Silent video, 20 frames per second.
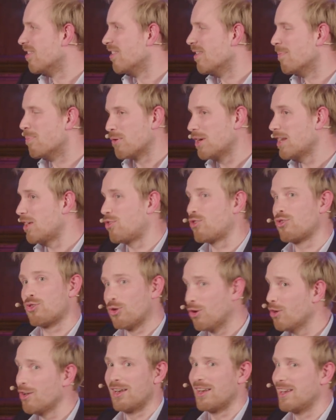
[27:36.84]
the British
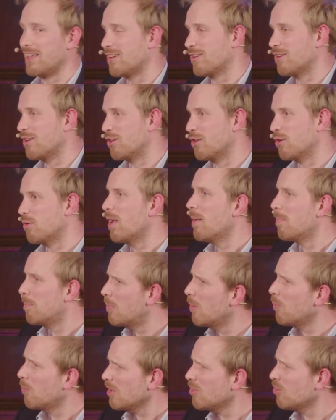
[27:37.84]
certainly couldn't do it,
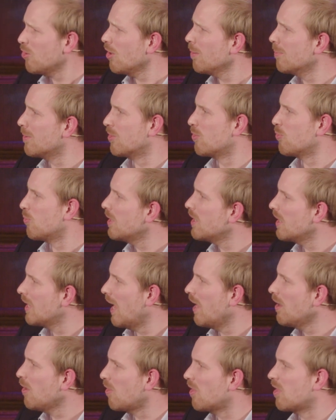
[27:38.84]
but we're Germans, we can
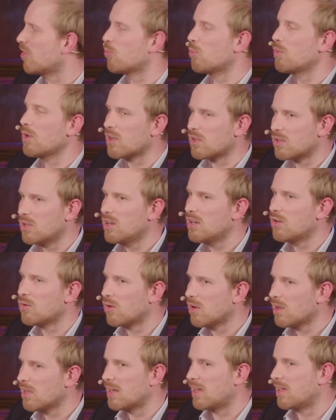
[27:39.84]
handle this. Yeah. We're good at
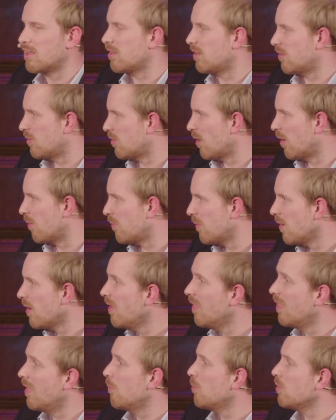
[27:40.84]
organizing stuff.
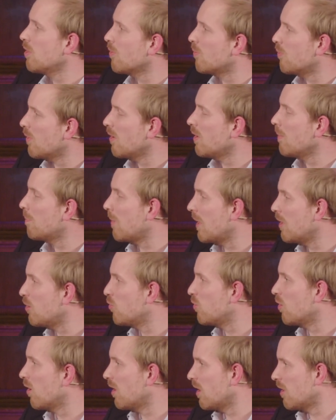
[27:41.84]
That was a very
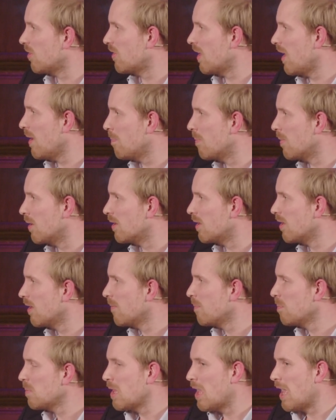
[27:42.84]
patriotic statement.
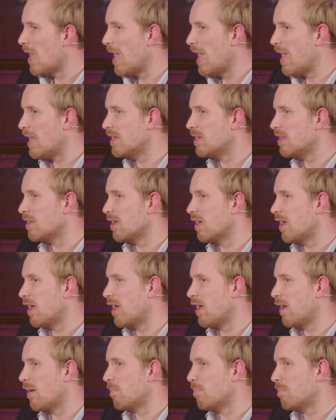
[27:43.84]

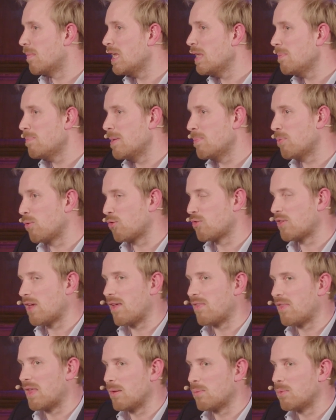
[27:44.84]
And many people
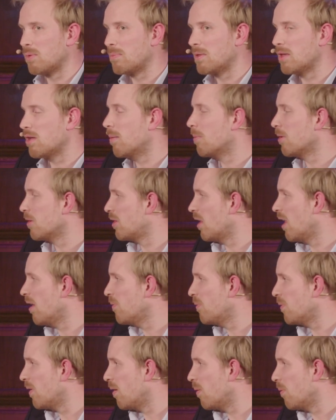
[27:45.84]
said that it would become our
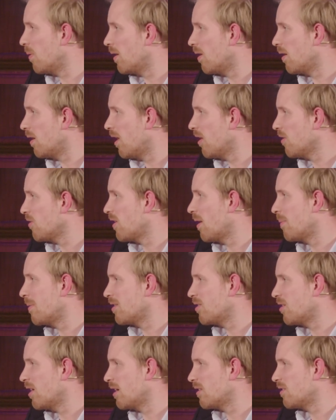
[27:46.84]
downfall. Well, last time
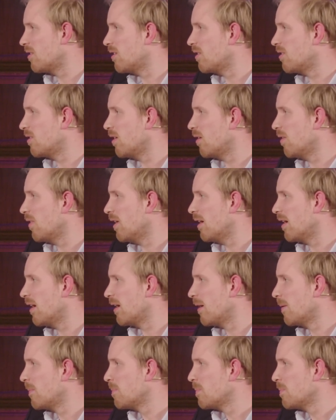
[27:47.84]
I checked, she's still there.